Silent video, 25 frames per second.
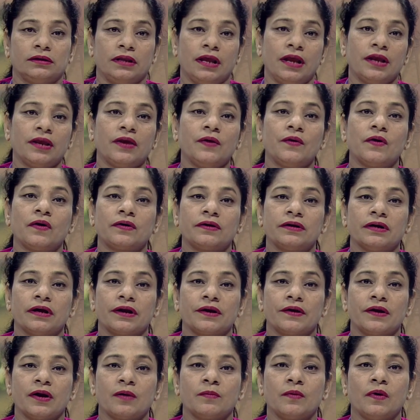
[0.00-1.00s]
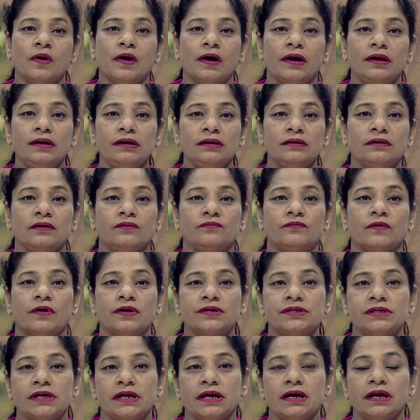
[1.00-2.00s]
Thank you Dr. Aruna Mohan
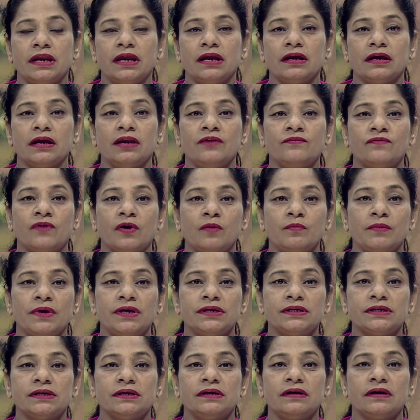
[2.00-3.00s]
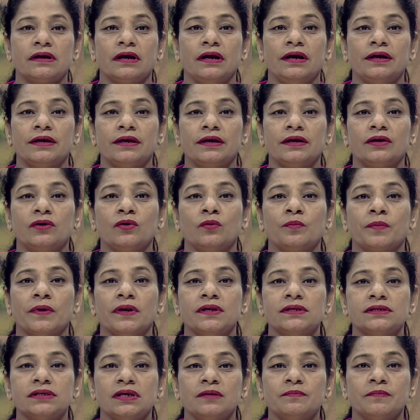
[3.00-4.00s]
for sharing information related to
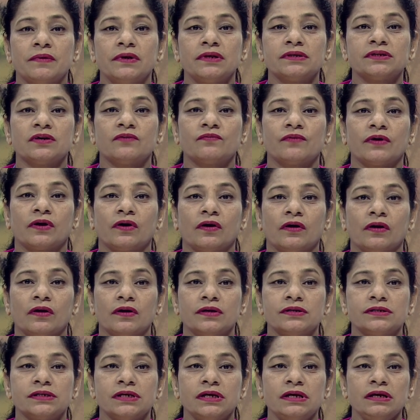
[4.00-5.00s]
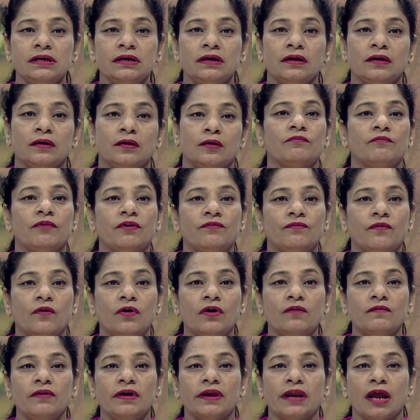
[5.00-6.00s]
principles of ecology.
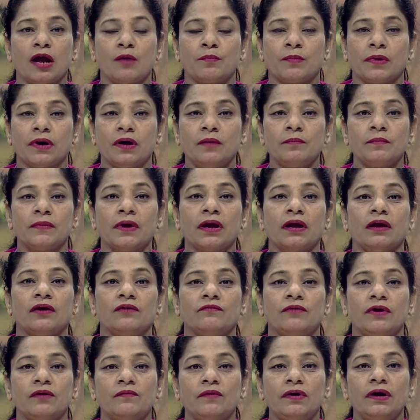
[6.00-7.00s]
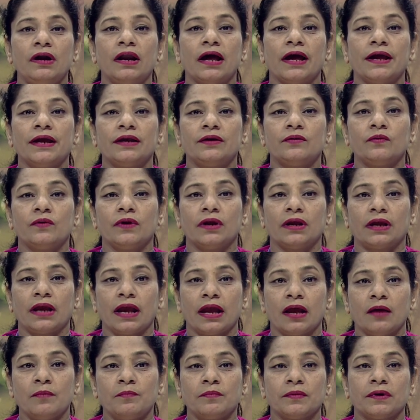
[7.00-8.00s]
Before we wrap up, we would like to
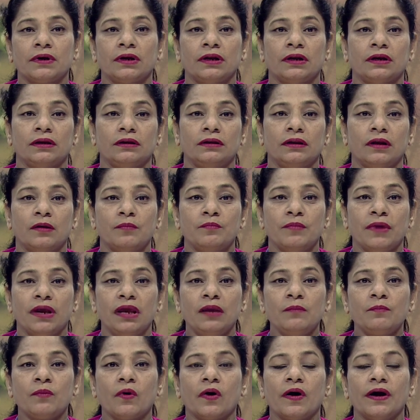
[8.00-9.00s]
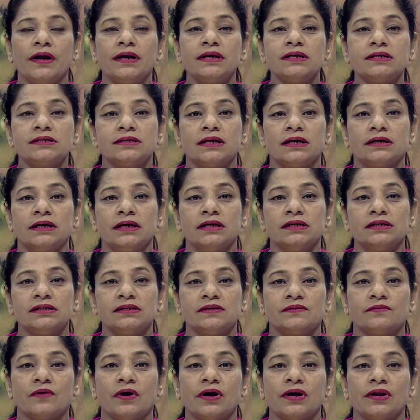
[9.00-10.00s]
recap the main points that
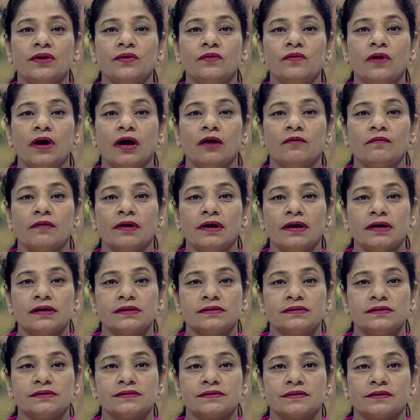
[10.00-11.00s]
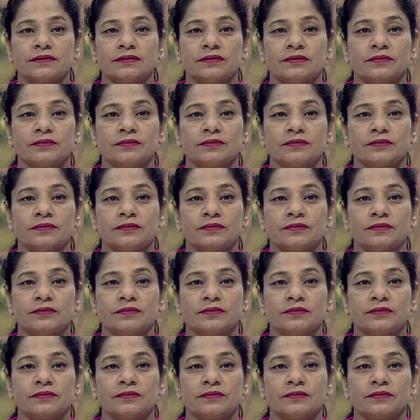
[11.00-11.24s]
is what you have learned.